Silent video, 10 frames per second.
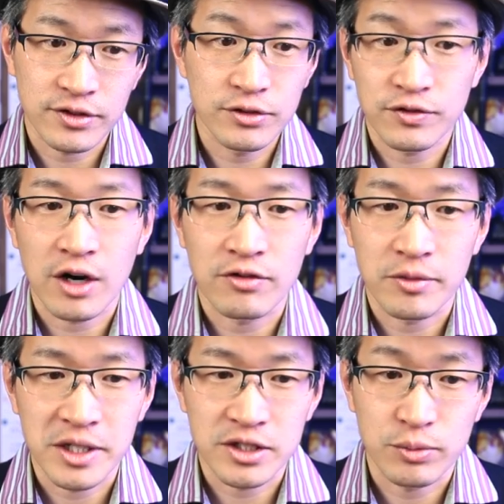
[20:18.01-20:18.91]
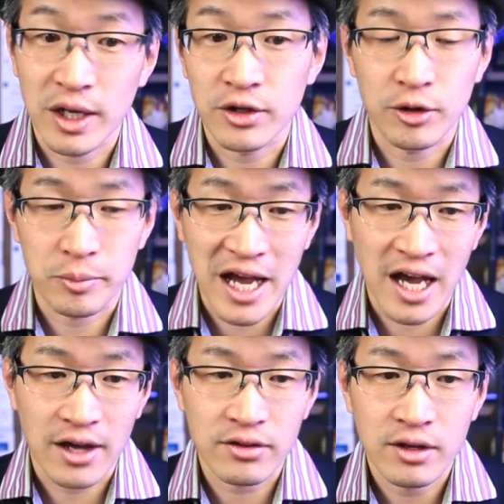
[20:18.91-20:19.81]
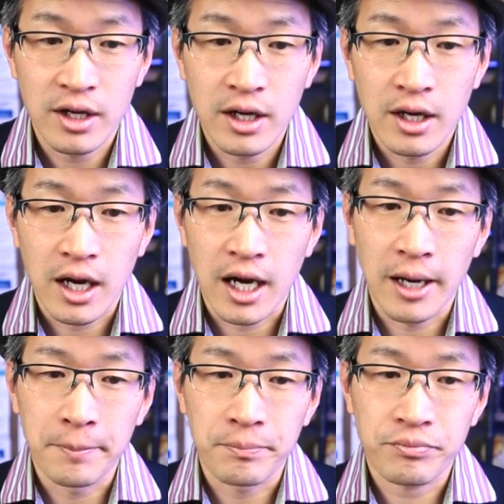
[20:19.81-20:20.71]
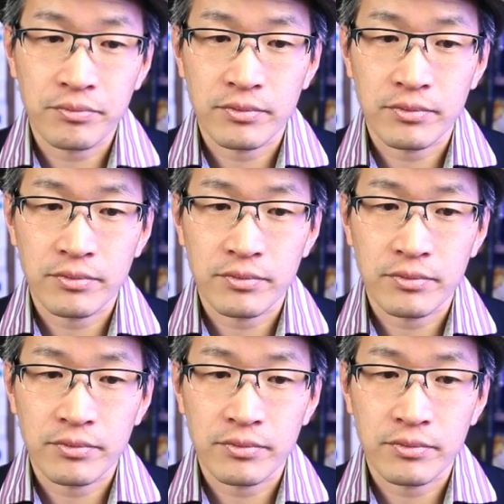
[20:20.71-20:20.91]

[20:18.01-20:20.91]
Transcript: too far from this well-known path um,